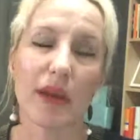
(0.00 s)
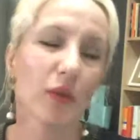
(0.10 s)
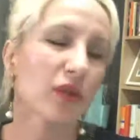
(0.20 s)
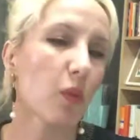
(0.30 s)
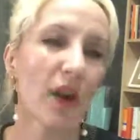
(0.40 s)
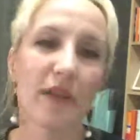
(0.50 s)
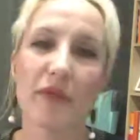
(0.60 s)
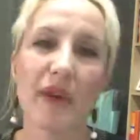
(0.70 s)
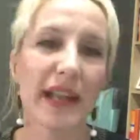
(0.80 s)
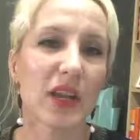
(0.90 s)
it was one of
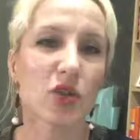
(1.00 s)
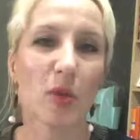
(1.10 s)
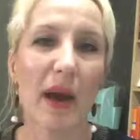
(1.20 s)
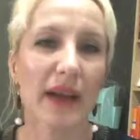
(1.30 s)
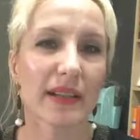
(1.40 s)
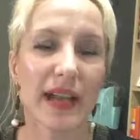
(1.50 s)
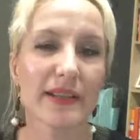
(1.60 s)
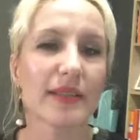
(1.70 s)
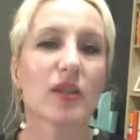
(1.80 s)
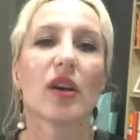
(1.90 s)
the financial
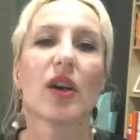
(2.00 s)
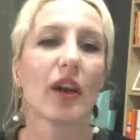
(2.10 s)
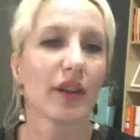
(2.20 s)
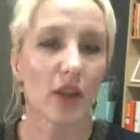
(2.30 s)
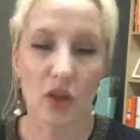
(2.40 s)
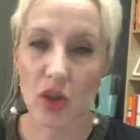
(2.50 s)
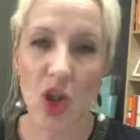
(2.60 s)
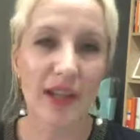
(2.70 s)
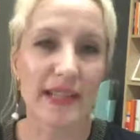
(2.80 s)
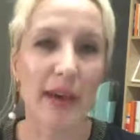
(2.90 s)
podcasts a
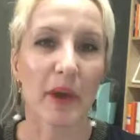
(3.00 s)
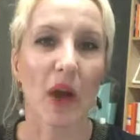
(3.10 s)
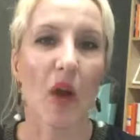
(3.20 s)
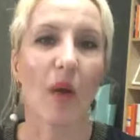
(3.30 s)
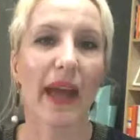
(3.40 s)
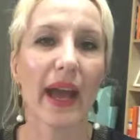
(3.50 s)
long time ago.